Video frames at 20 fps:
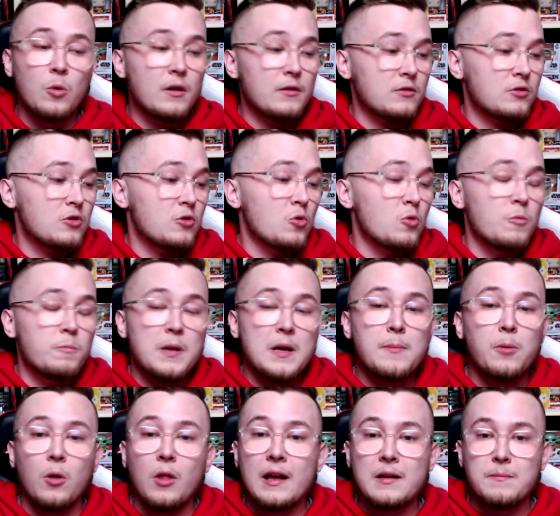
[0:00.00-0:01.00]
to people
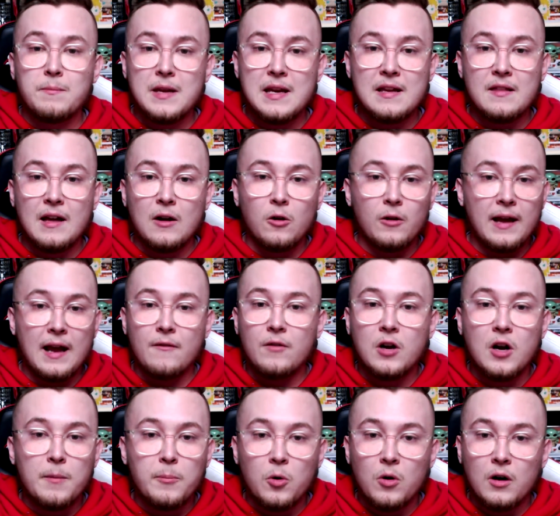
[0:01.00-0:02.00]
like me that only have a
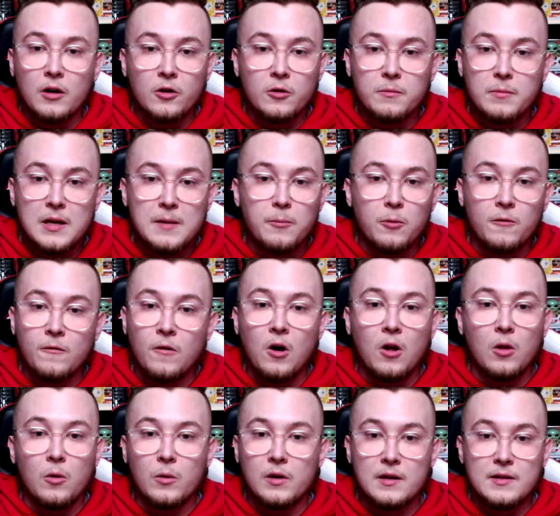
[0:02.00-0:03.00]
couple hundred people
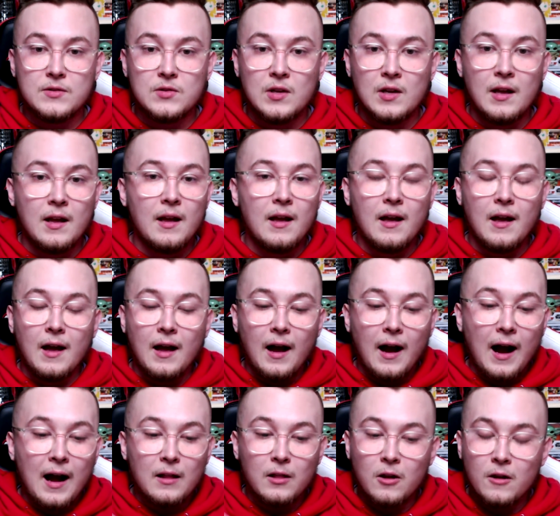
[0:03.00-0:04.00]
following us.
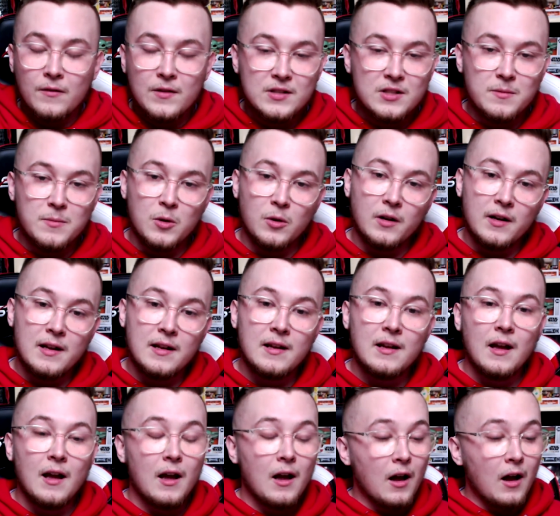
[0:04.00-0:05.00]
I love this community
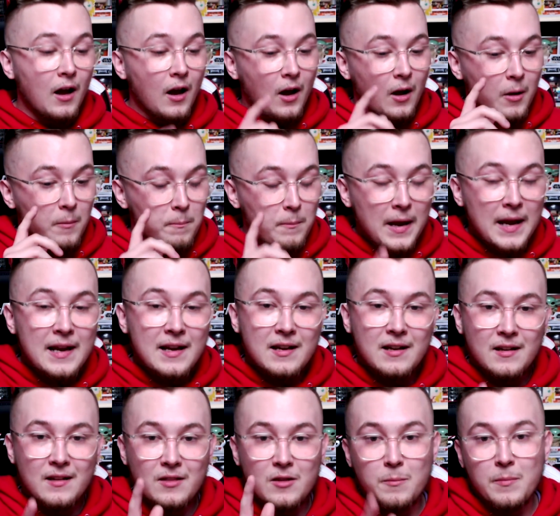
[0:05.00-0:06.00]
make
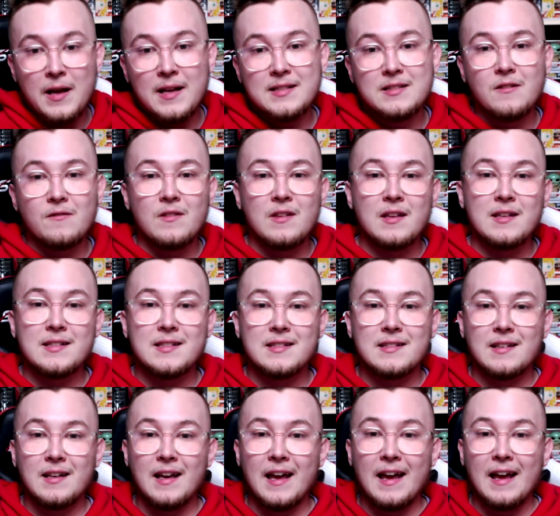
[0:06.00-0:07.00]
the best of this,
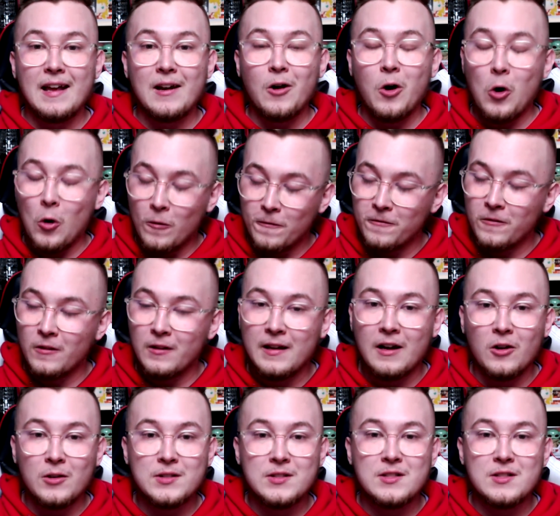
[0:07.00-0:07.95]
and hopefully I'll see